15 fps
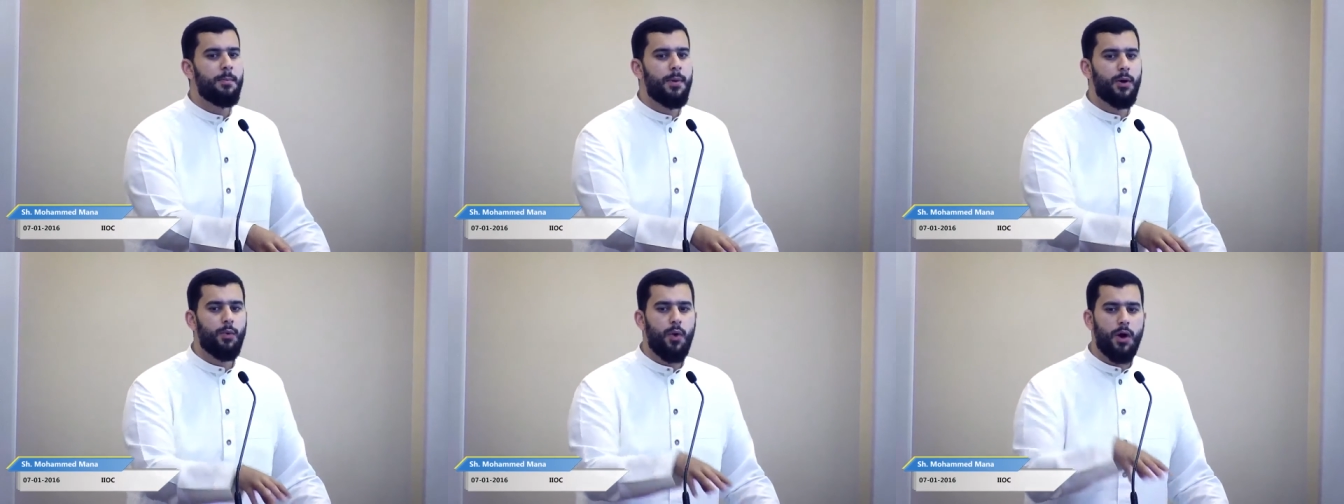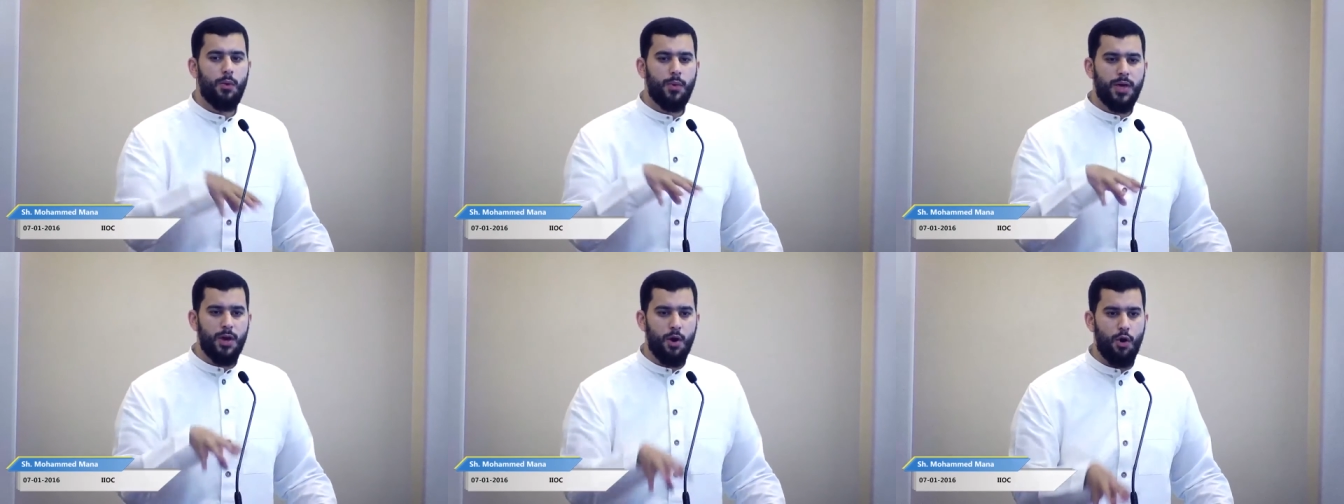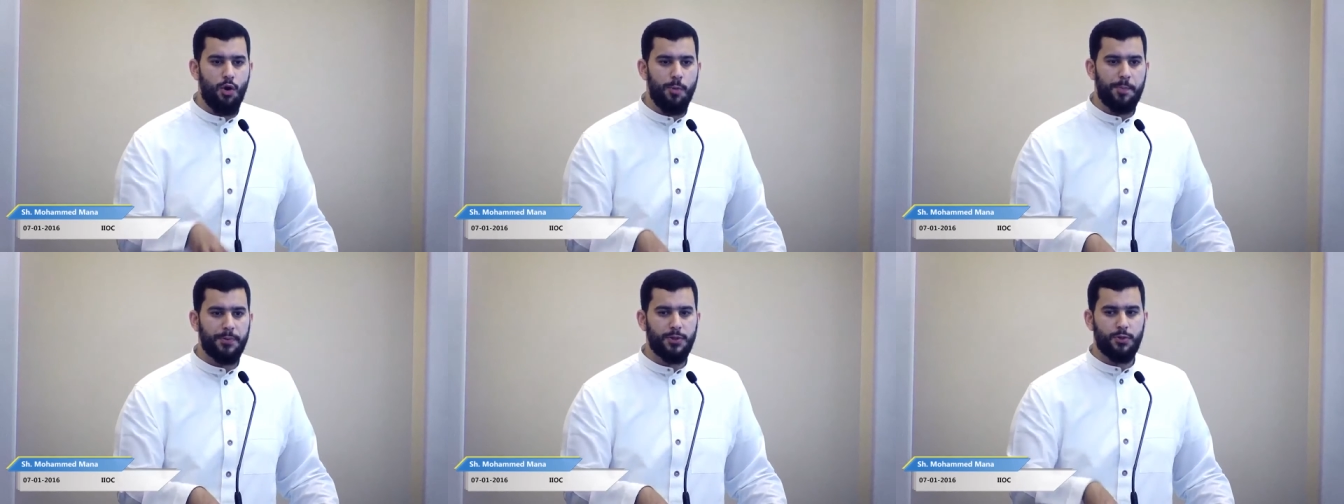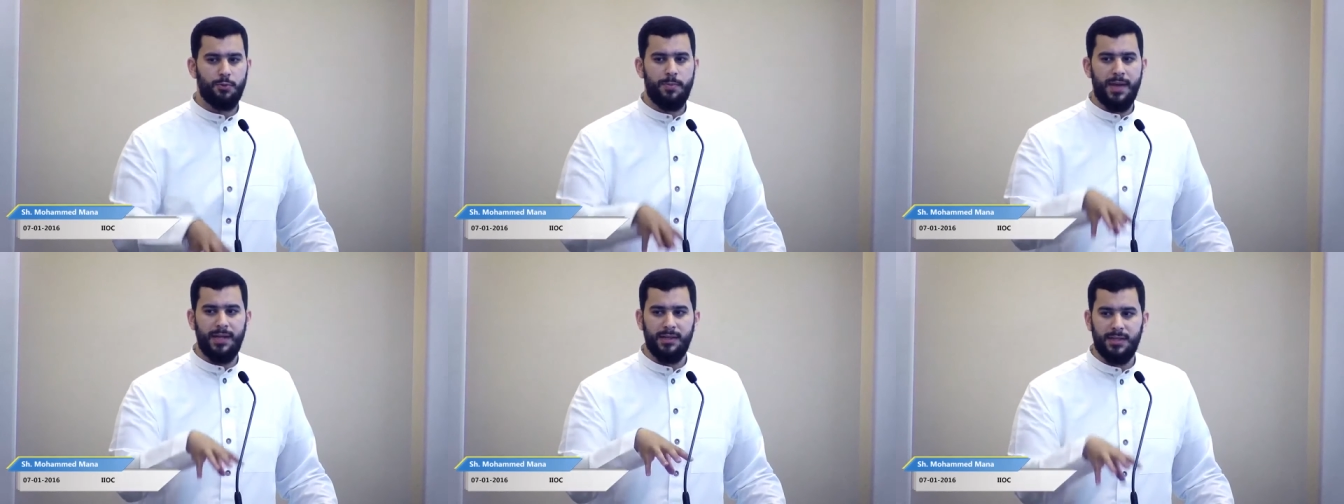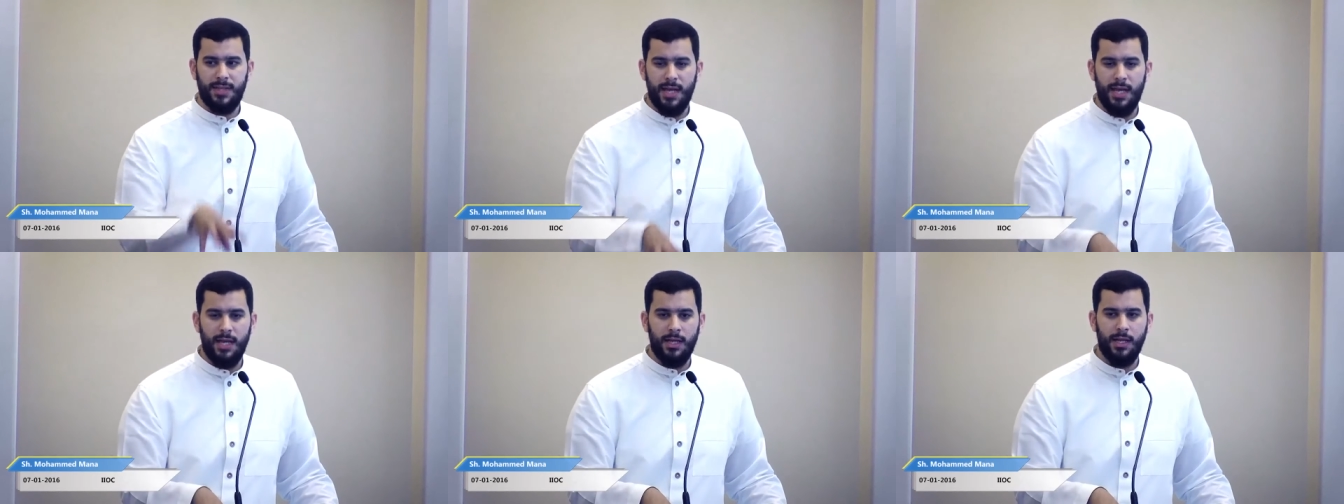but what we hope to
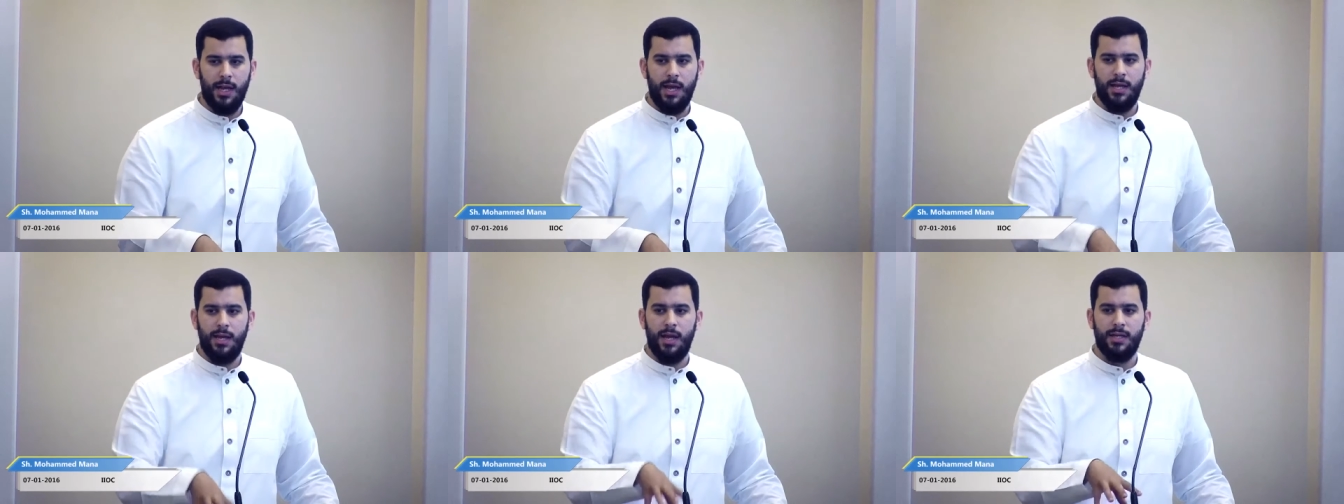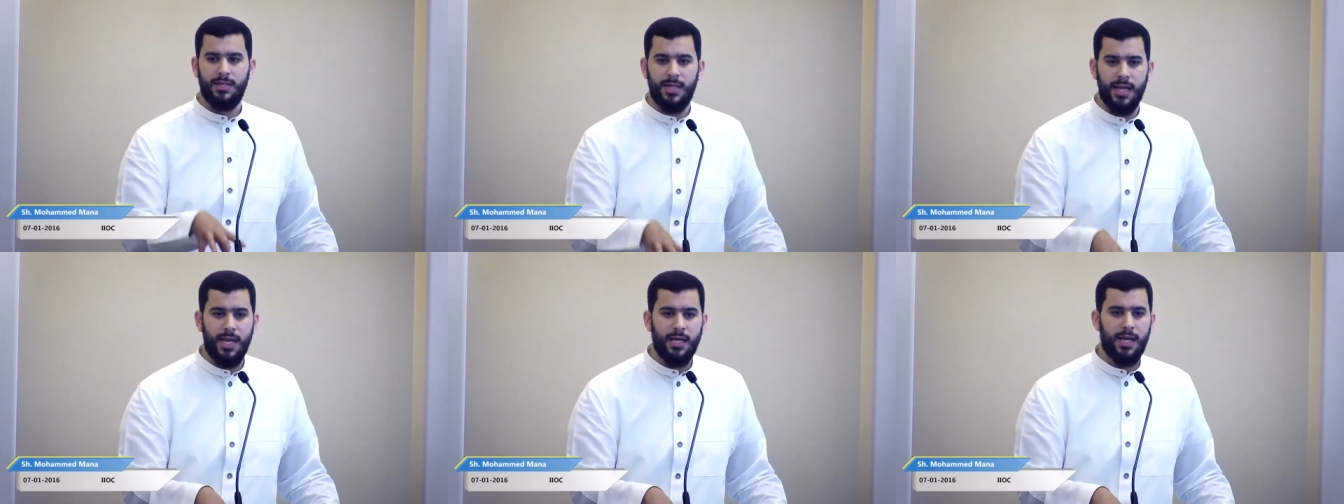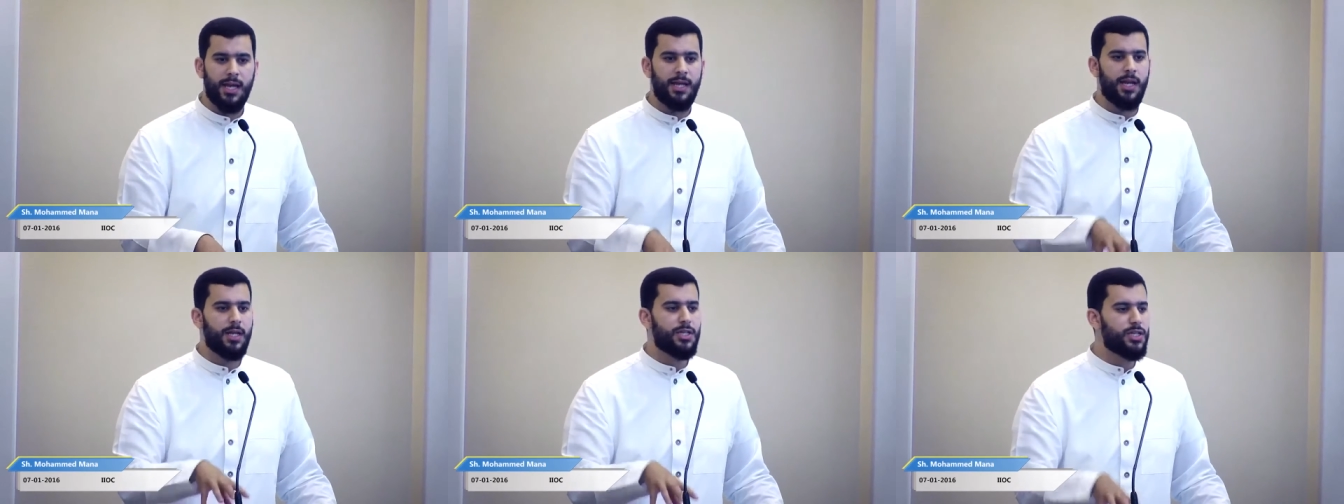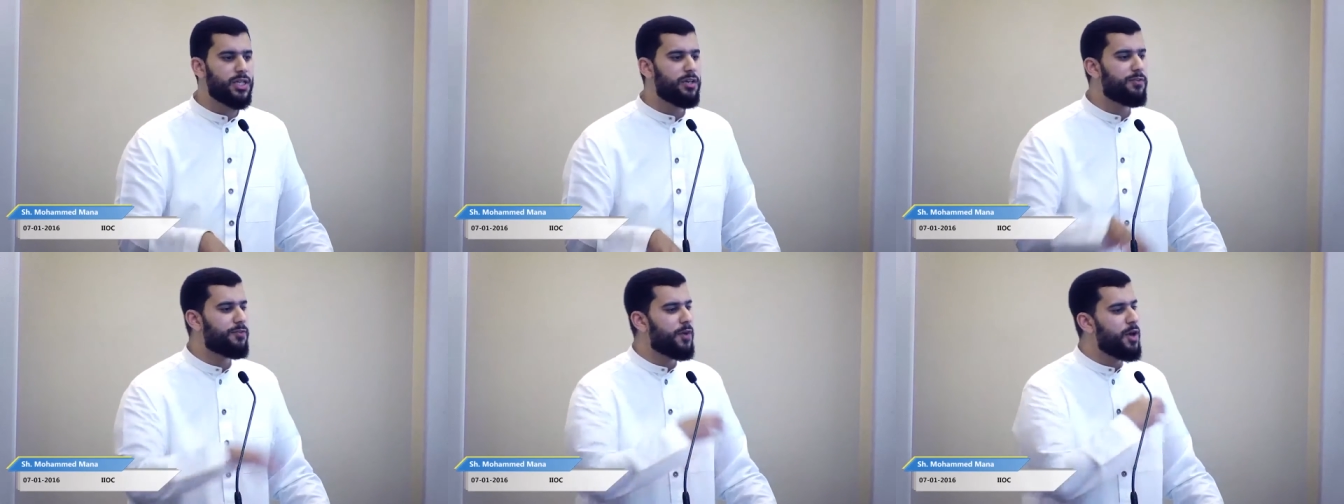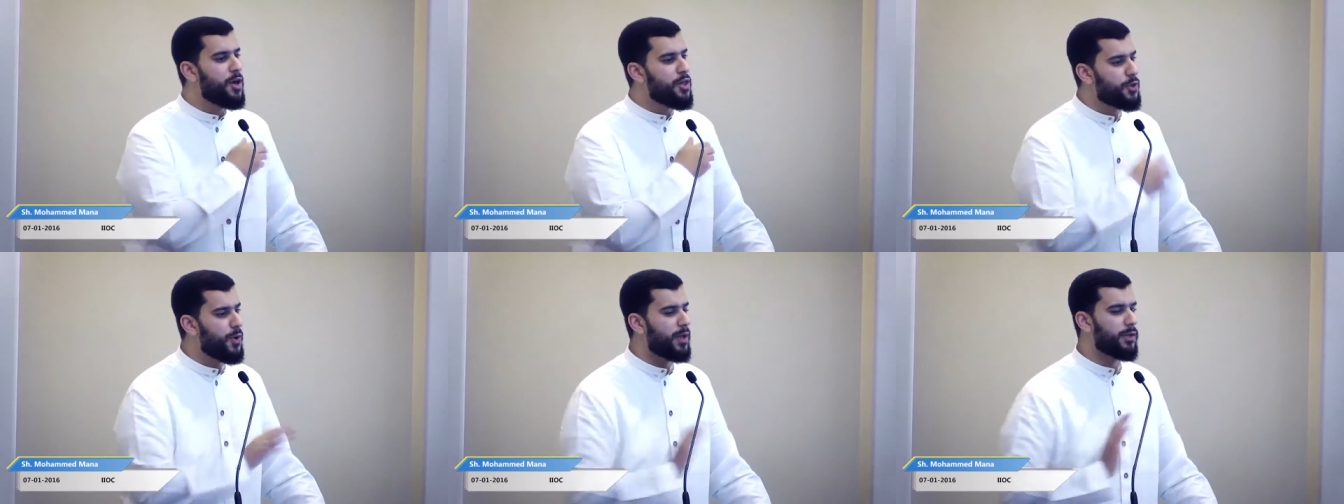maintain and attain and
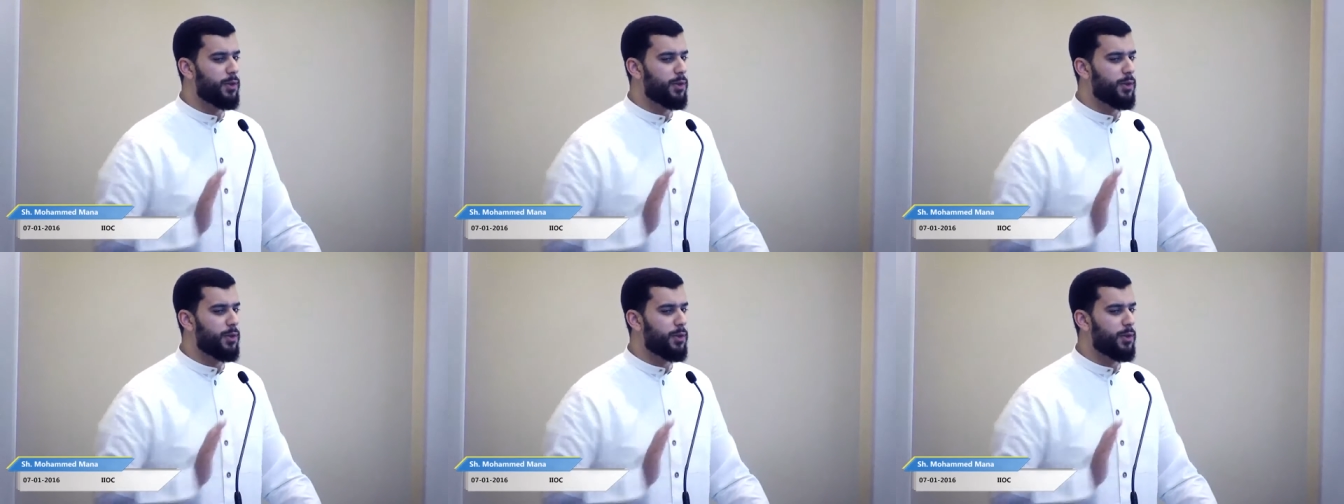achieve throughout